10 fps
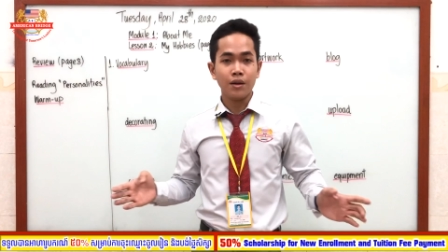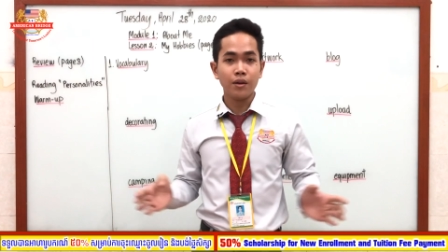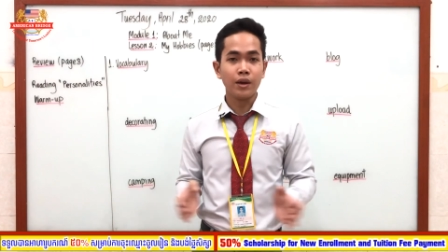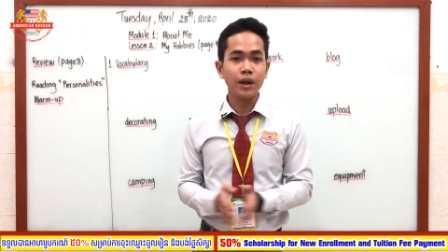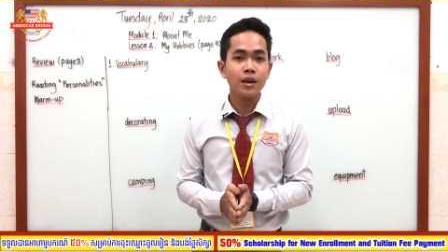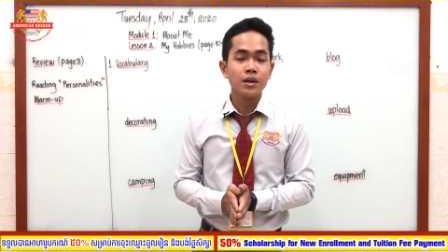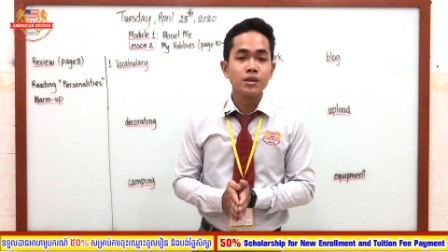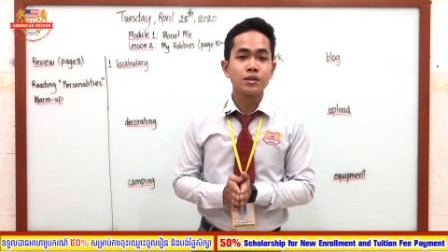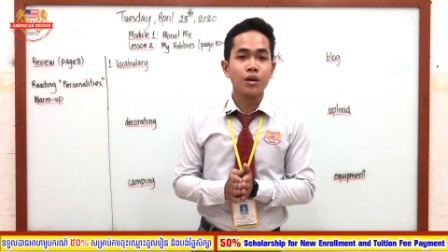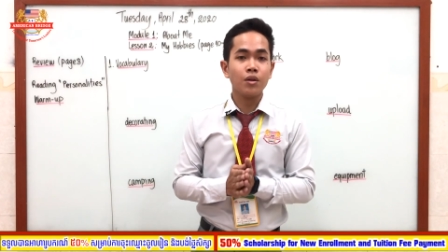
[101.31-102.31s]
Okay,
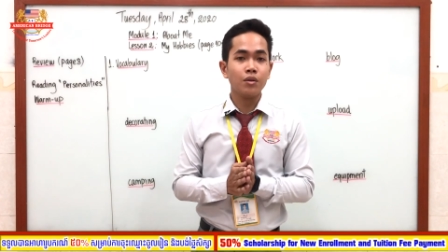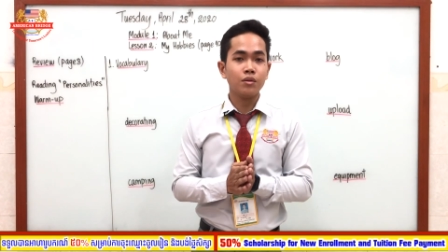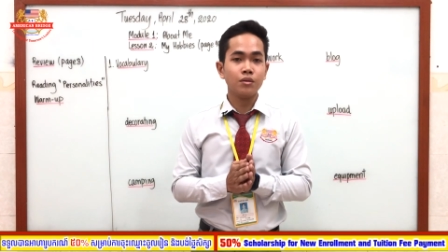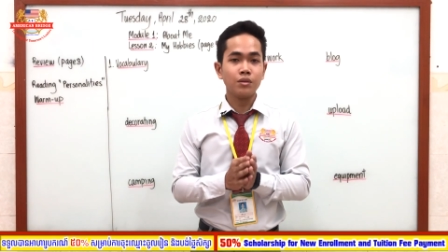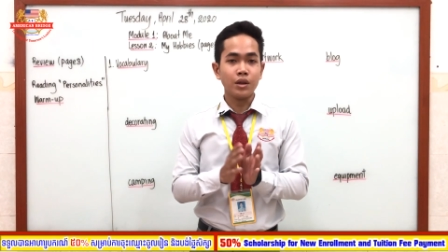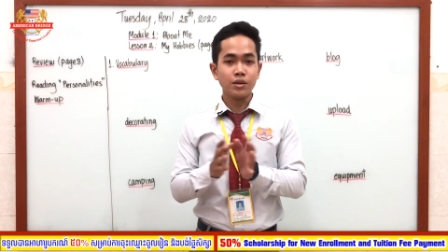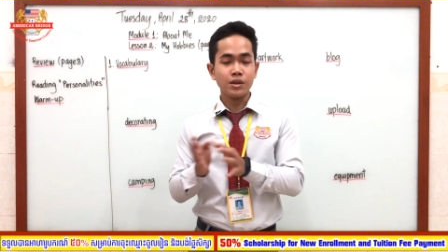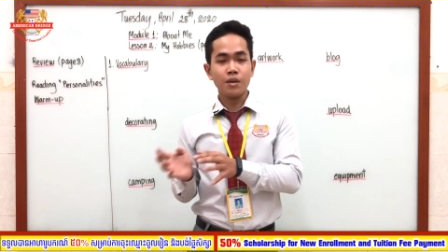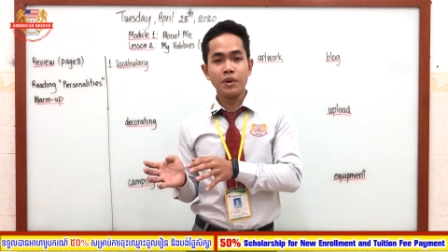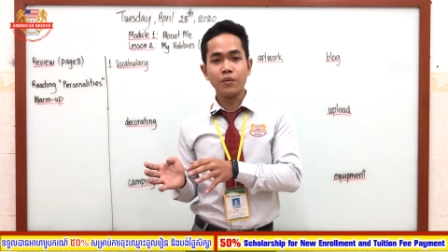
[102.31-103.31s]
so can you
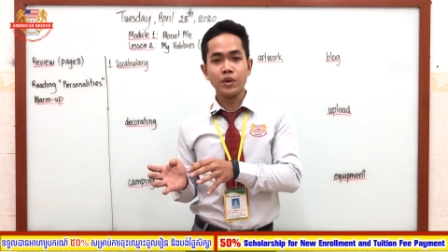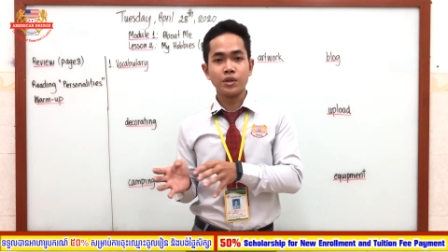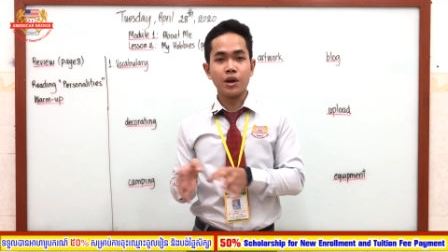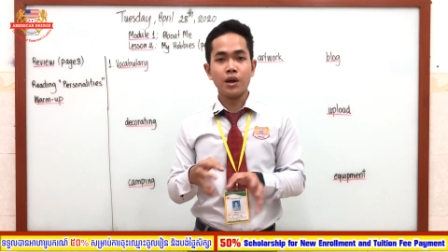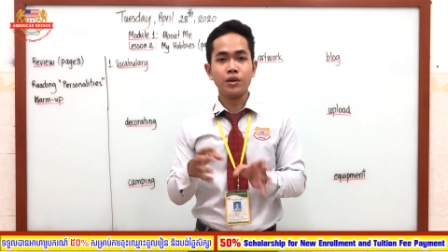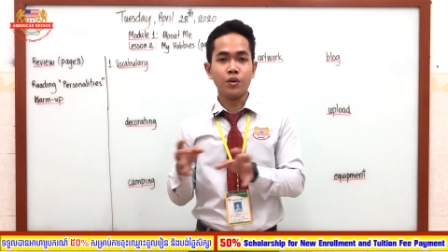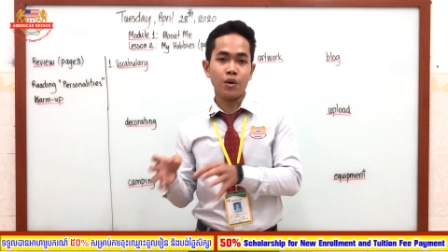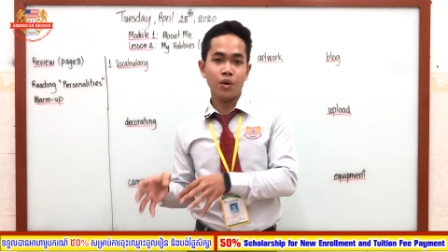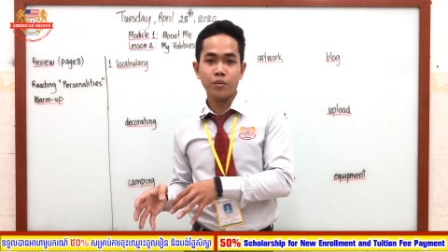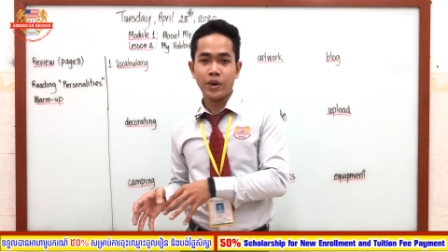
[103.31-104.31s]
tell me which are your
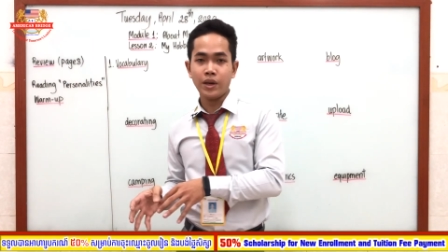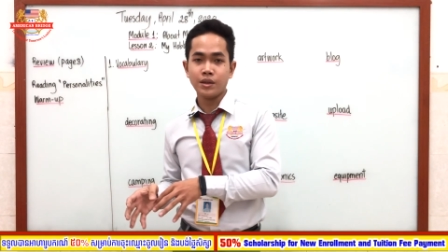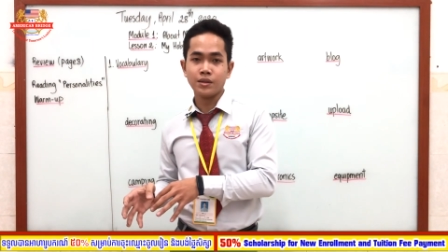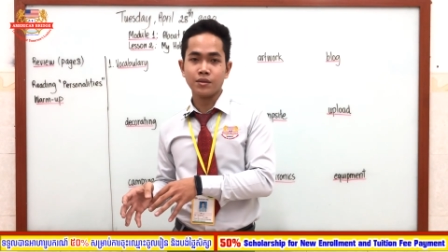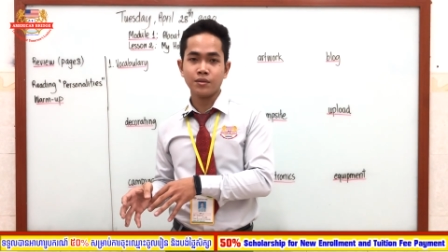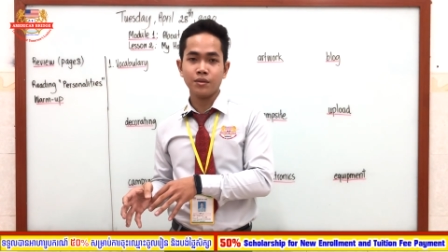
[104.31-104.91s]
hobbies?